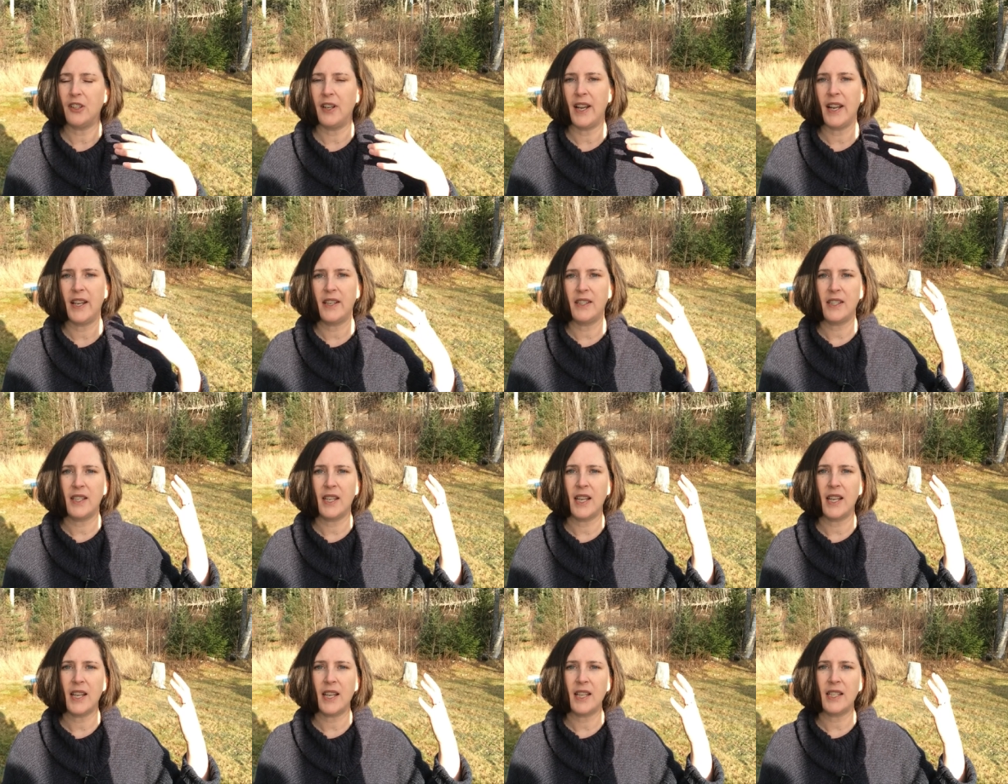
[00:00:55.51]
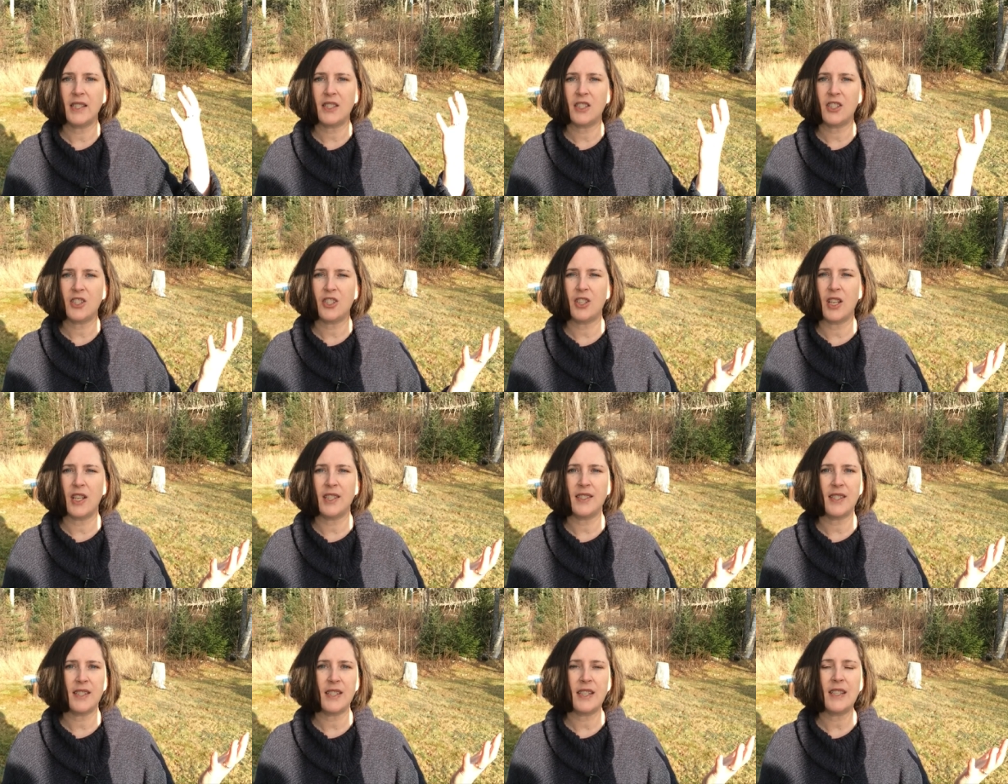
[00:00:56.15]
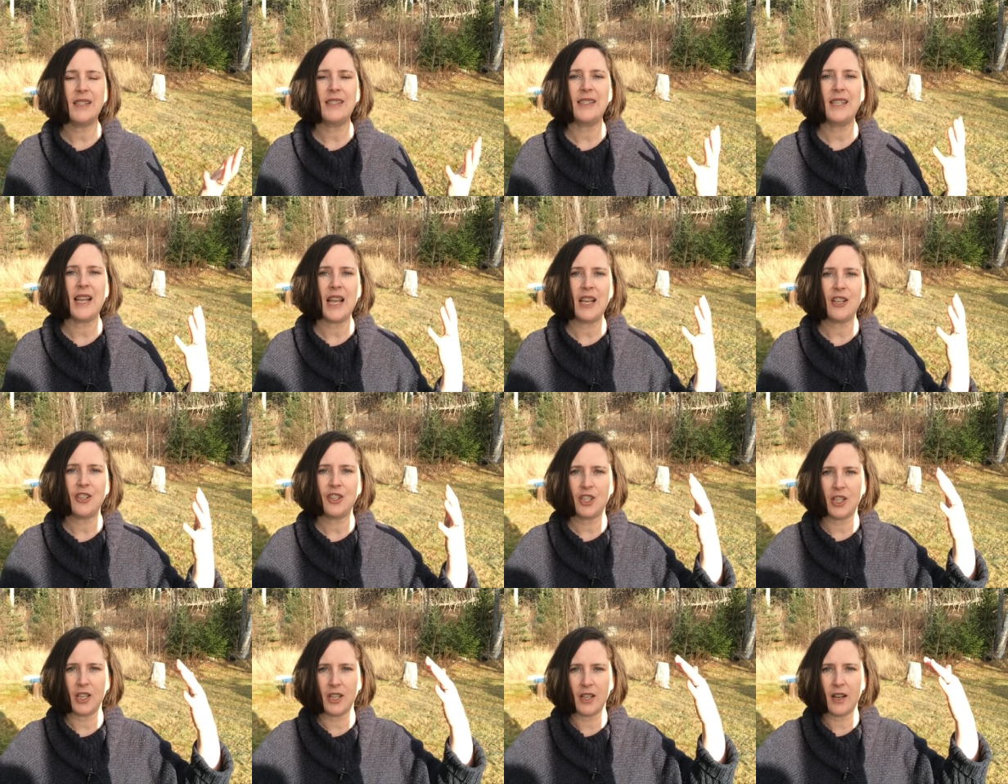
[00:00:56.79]
And it's, it's the
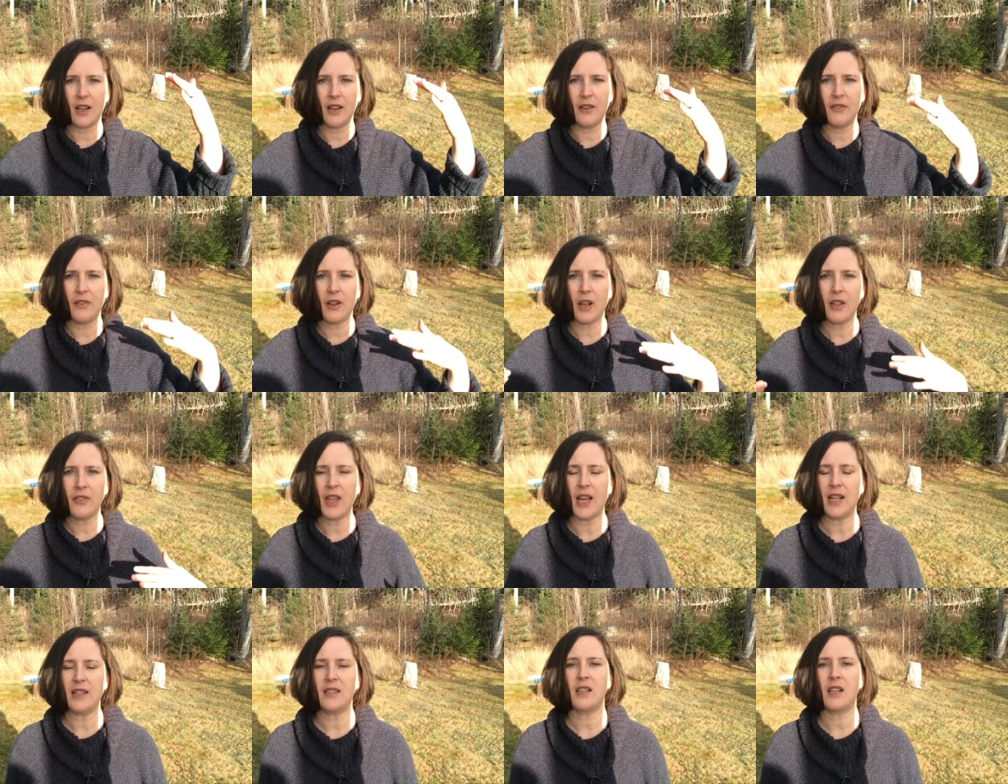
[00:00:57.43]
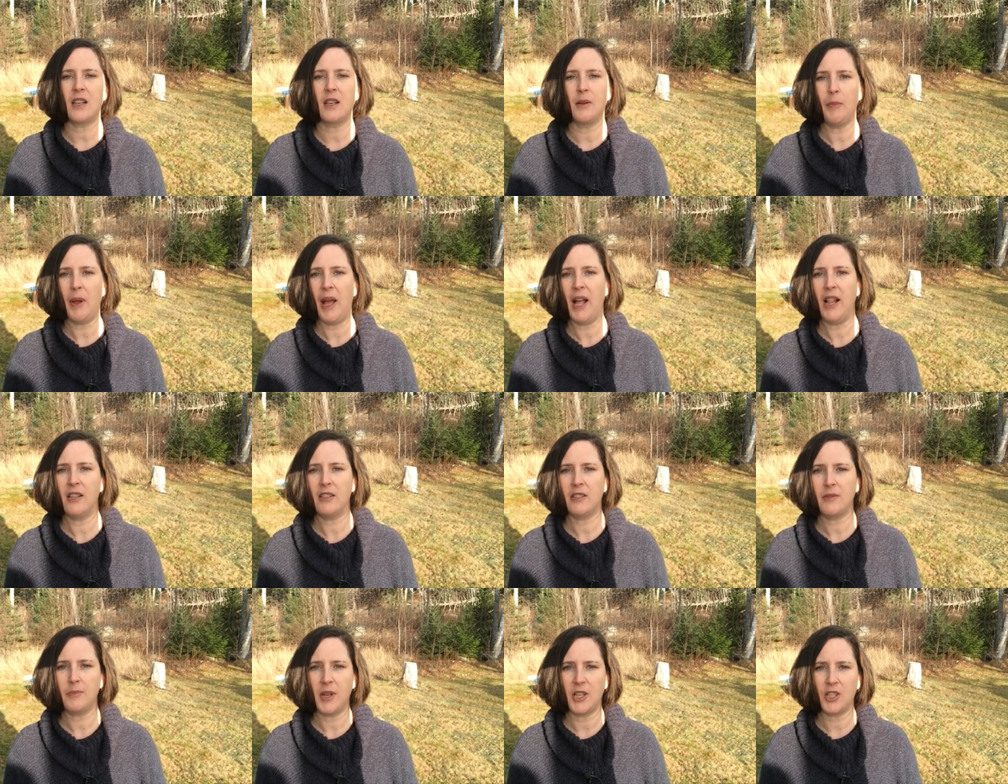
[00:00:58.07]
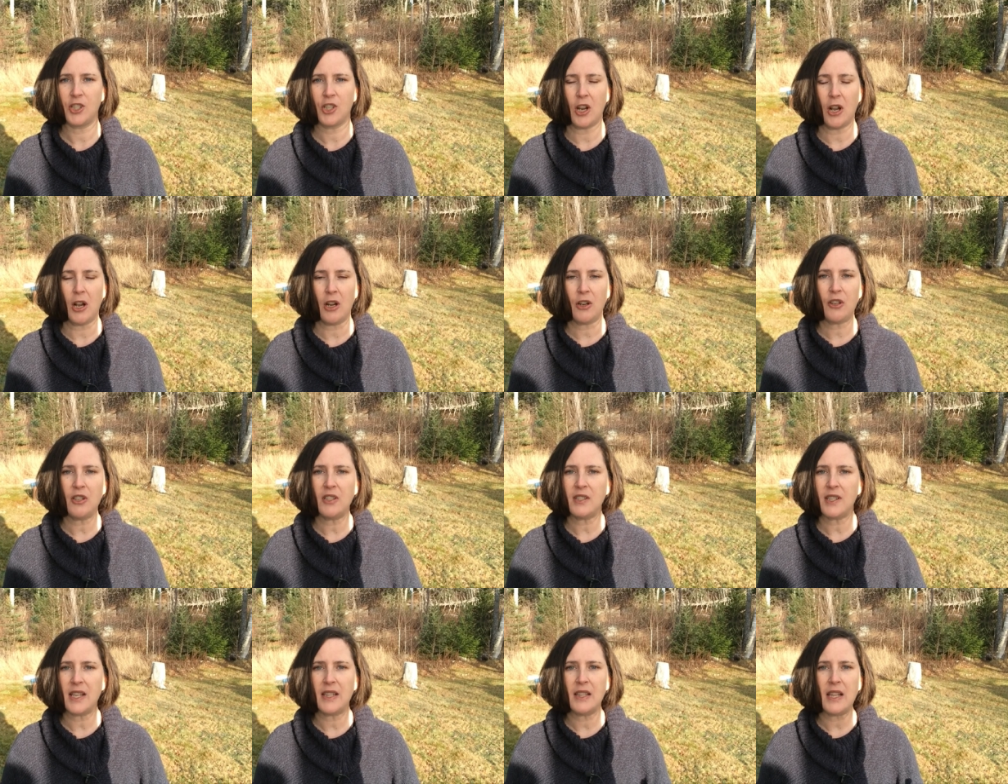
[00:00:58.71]
intention of that's going to balance my
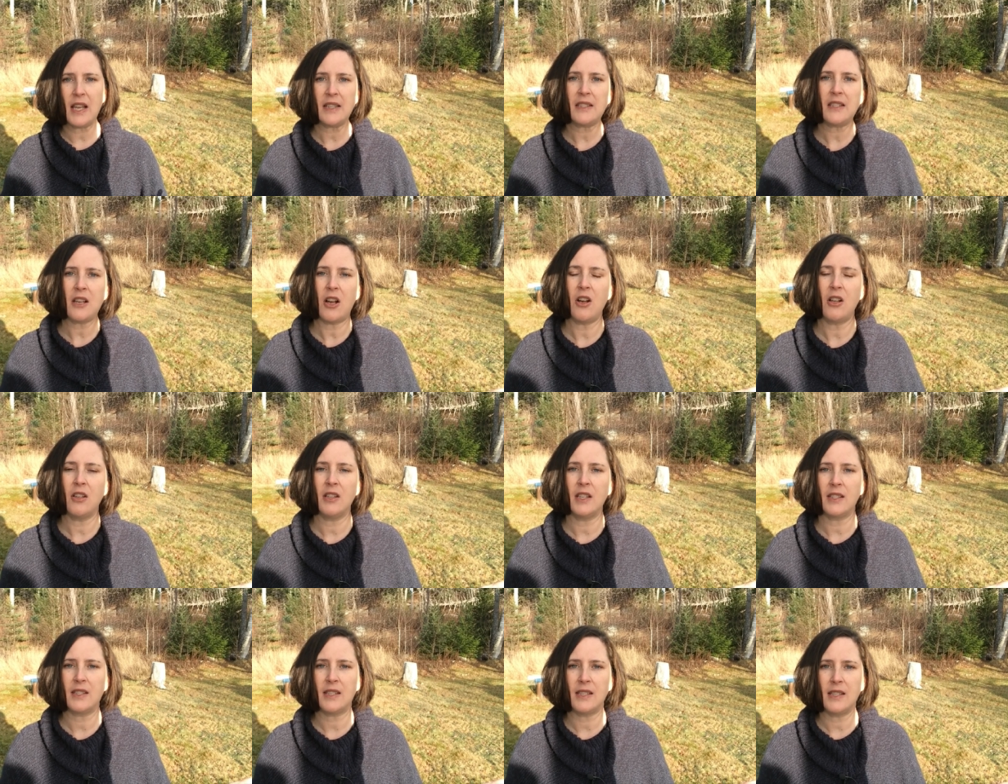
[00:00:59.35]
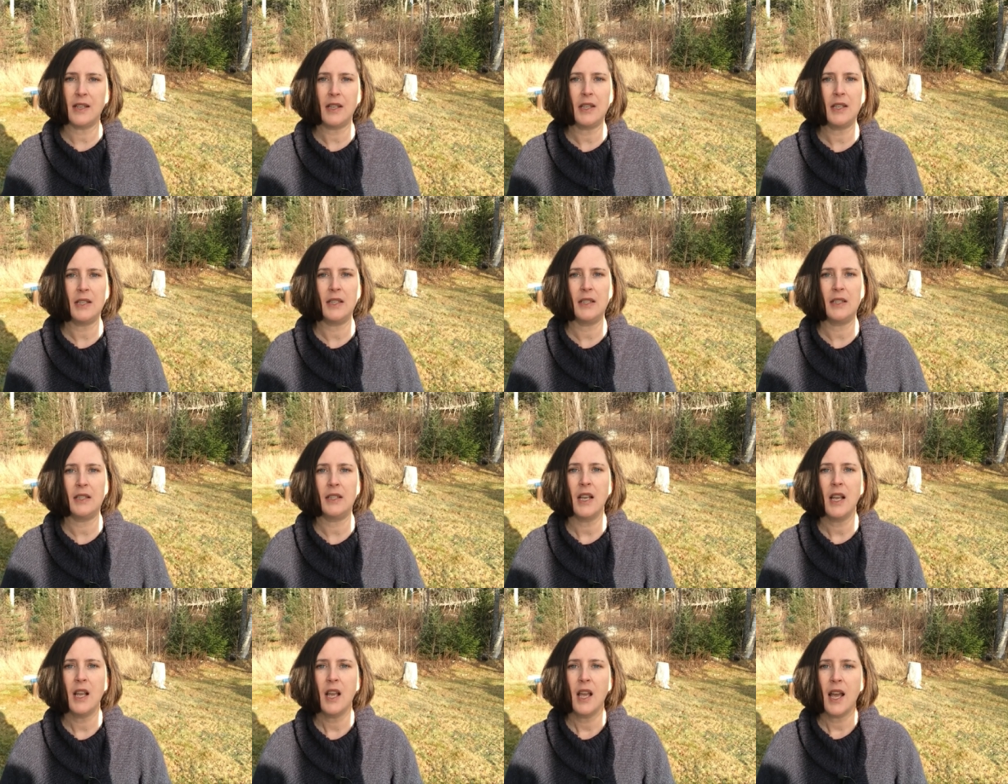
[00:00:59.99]
chakras, and that's all that's needed.